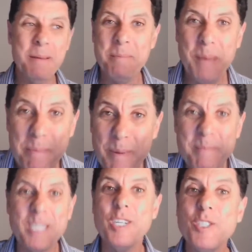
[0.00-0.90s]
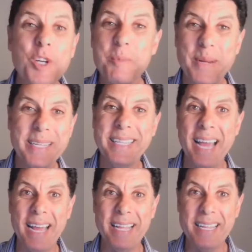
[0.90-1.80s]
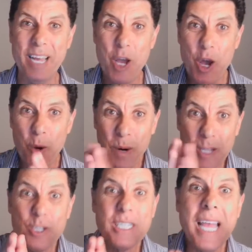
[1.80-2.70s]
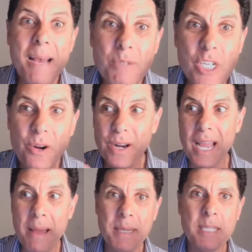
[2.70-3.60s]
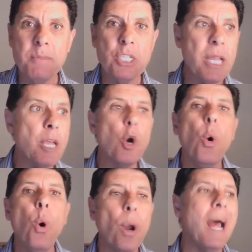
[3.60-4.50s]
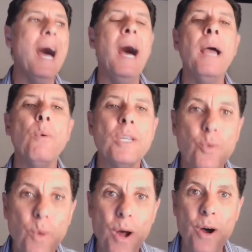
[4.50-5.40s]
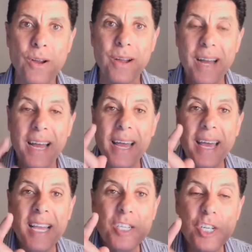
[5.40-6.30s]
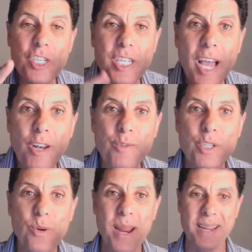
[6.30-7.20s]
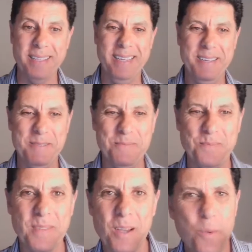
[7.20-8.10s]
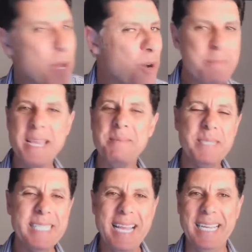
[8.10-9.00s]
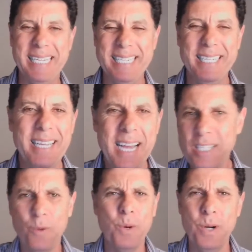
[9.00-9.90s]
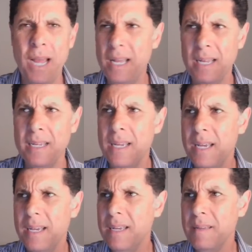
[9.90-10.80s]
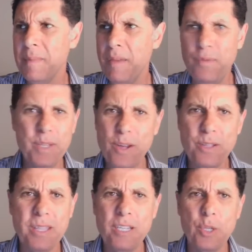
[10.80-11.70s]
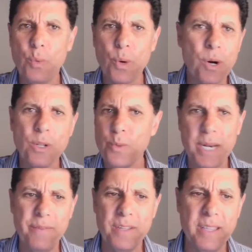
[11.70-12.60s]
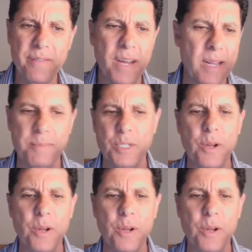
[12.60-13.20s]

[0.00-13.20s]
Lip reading: People misinterpret that. When you say, I'm sorry, I made a mistake, or I was wrong, it's a sign of strength. We all make mistakes. If we don't, then the world will never develop.